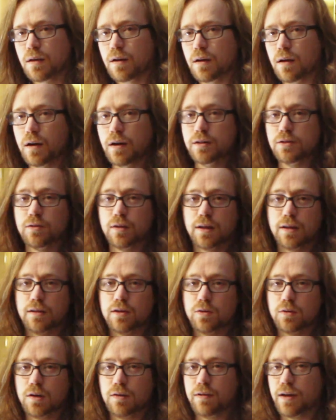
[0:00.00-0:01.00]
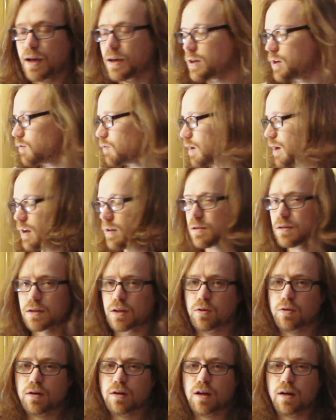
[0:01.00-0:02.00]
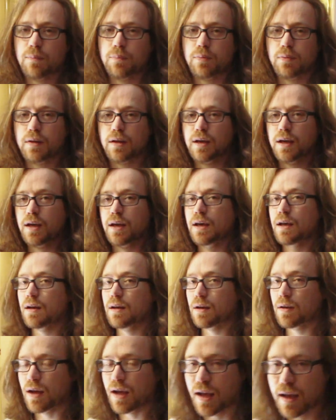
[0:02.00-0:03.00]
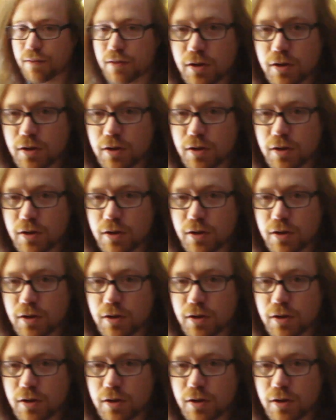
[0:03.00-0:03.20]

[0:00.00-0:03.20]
Alright, so I got the 12 AccuRounds loaded up, and I have a